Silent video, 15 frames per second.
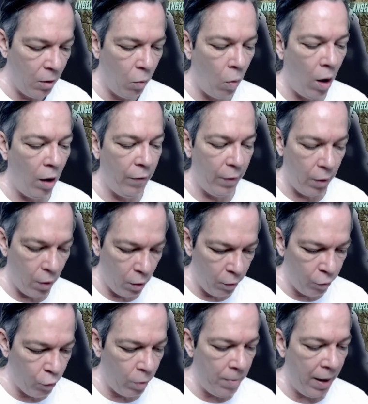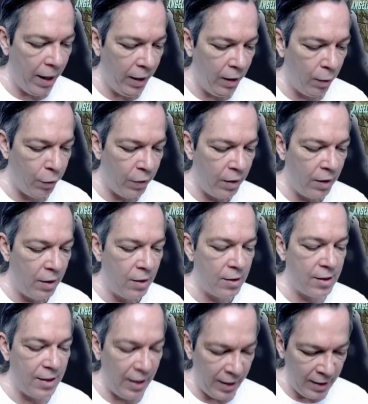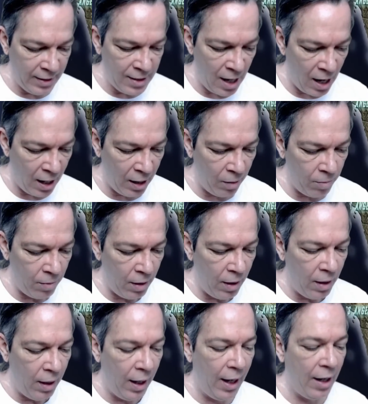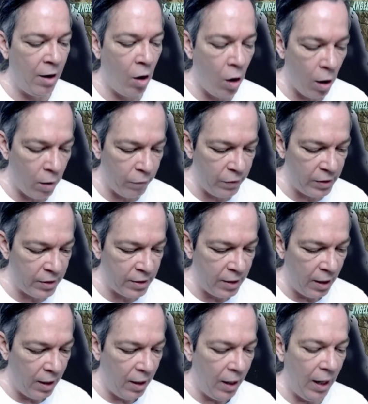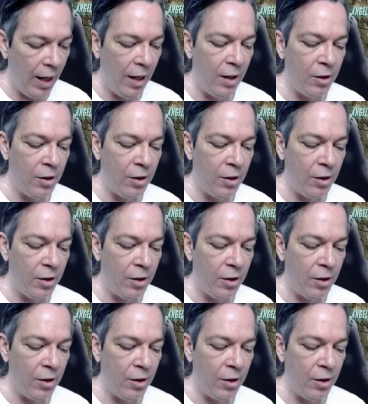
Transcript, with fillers: While the earth remaineth, seed time and harvest and